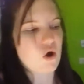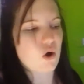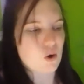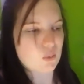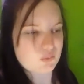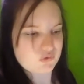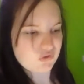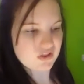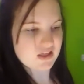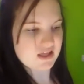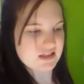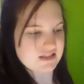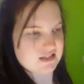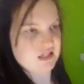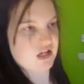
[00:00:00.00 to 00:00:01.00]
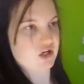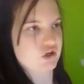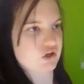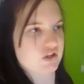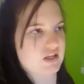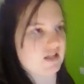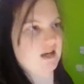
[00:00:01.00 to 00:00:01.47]
Hopefully it gets done
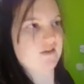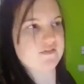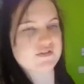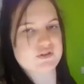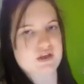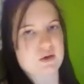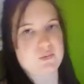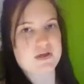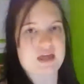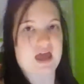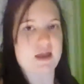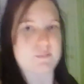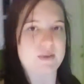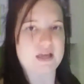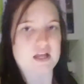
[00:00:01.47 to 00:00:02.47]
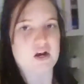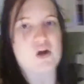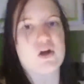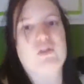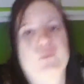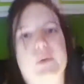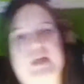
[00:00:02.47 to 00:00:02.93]
early enough so that we can make it
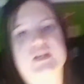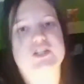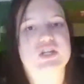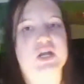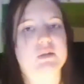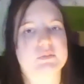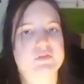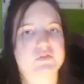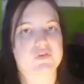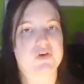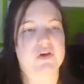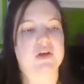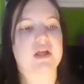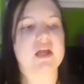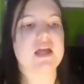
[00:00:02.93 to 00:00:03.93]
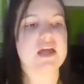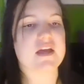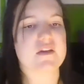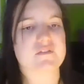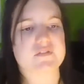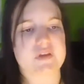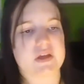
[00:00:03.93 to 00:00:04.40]
all the way to Chelmsford.
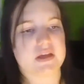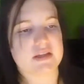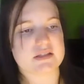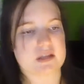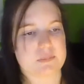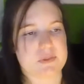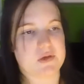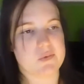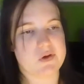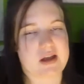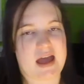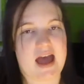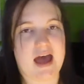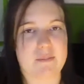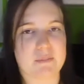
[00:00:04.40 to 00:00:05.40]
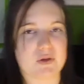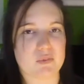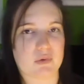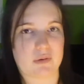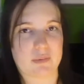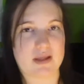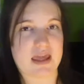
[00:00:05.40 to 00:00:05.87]
If something were to happen
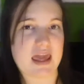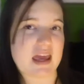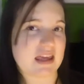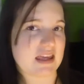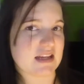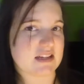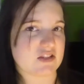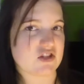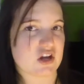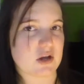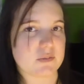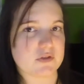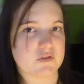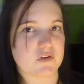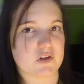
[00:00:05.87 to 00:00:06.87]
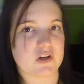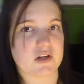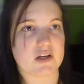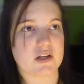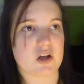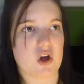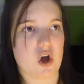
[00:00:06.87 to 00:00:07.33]
where we can't get to Chelmsford
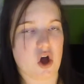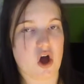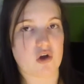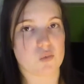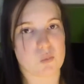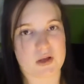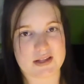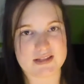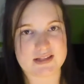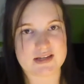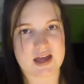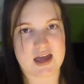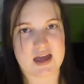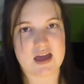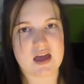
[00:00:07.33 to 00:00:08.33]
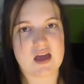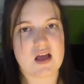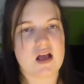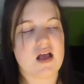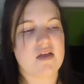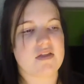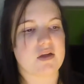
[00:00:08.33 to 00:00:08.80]
on Wednesday,
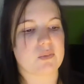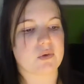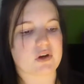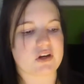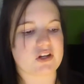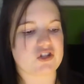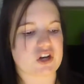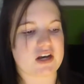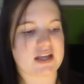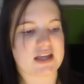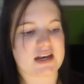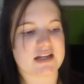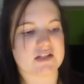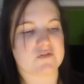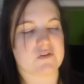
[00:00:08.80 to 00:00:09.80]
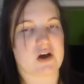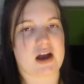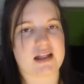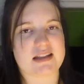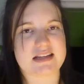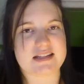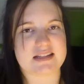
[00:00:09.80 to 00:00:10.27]
then we're going to try to get as far
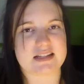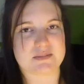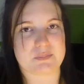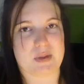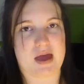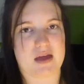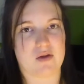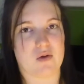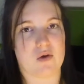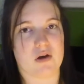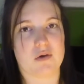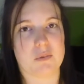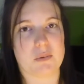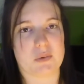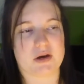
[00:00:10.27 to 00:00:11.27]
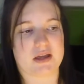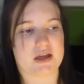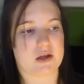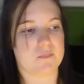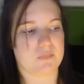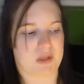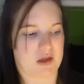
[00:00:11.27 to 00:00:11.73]
at least as Bangor. We want to
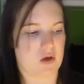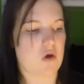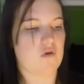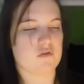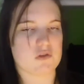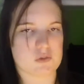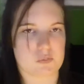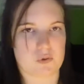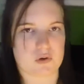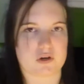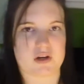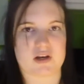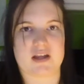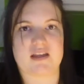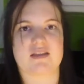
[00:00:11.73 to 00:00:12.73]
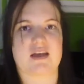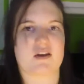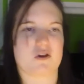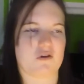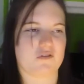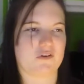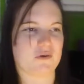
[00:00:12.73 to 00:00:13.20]
get like over the border, get that
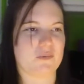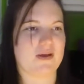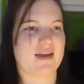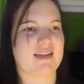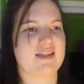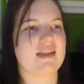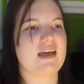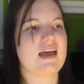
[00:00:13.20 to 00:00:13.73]
over with.